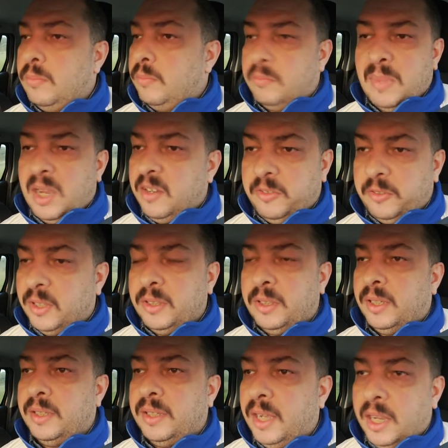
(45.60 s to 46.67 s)
my father
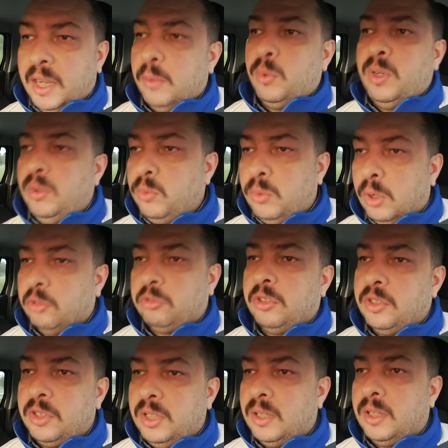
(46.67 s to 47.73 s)
and I
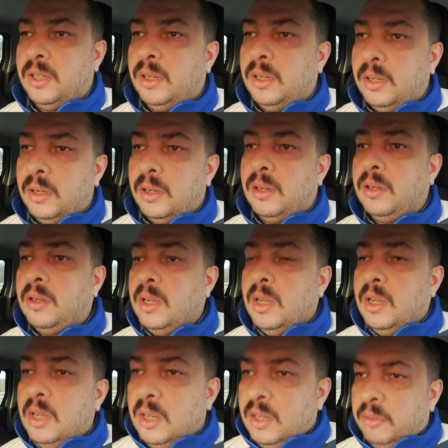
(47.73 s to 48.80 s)
wasn't in a
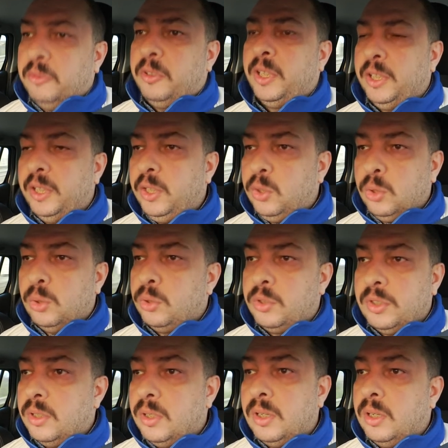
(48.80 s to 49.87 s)
very
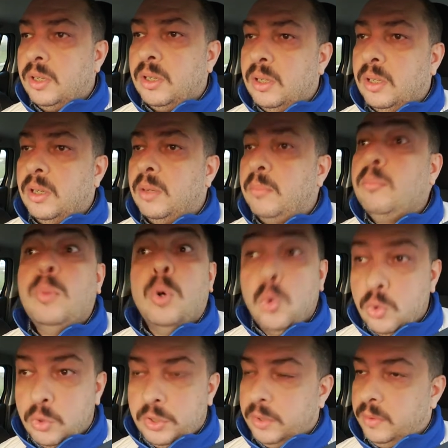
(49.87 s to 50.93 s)
good
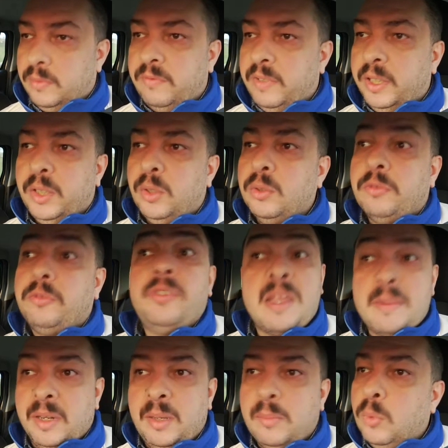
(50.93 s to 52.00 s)
mood, very good
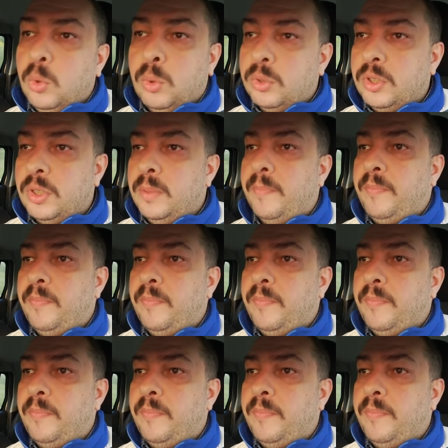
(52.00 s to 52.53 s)
family mood.